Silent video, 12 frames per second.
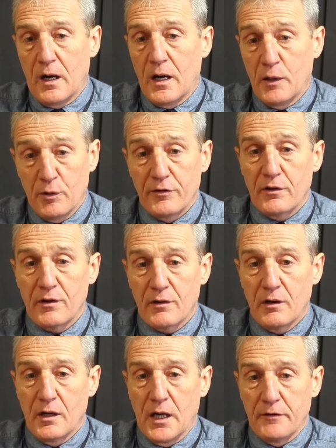However,
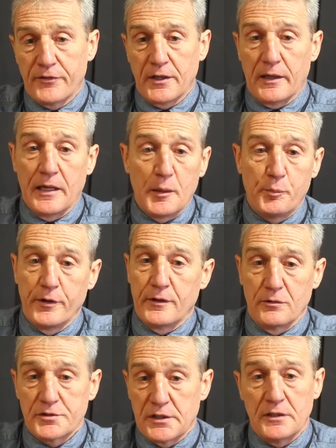I think any player
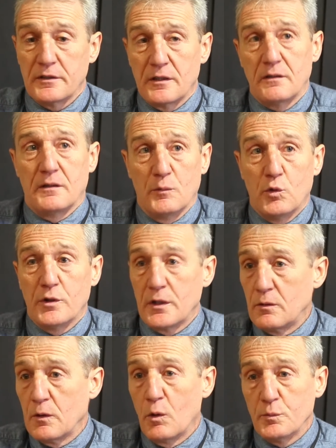will say that they want to
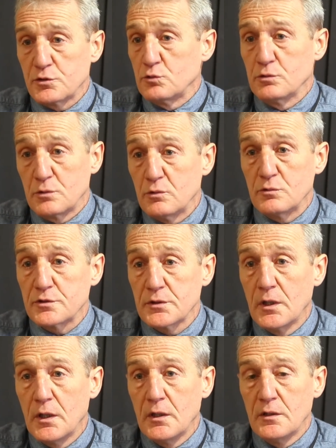go up and score goals.
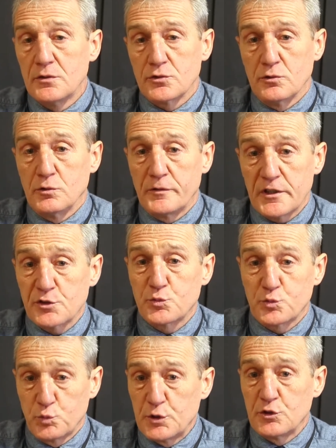So this
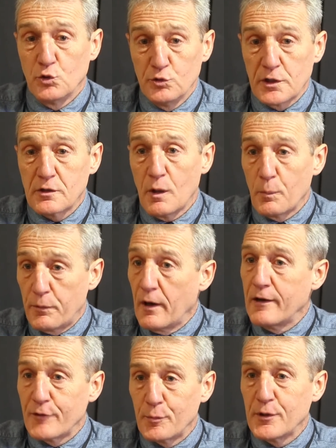was the only club that
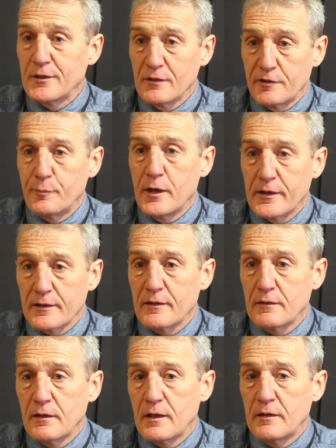I ever played at left back,
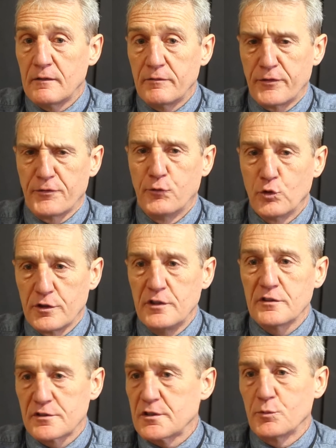and for 4
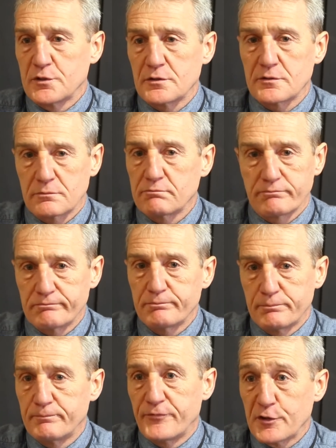years I was
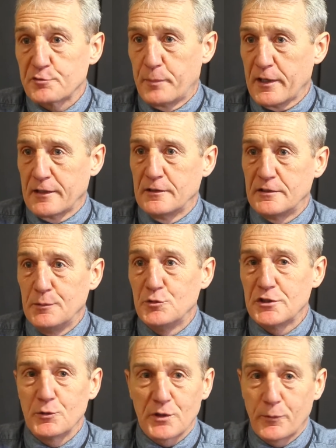first pick in the team
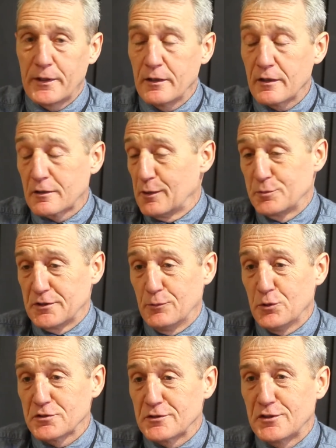sheet, but I went to other clubs and I
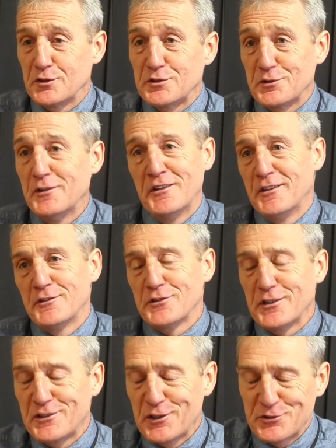wasn't, so
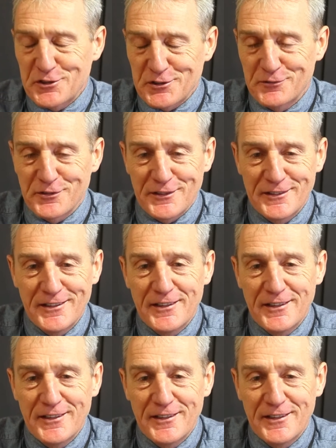that tells you something.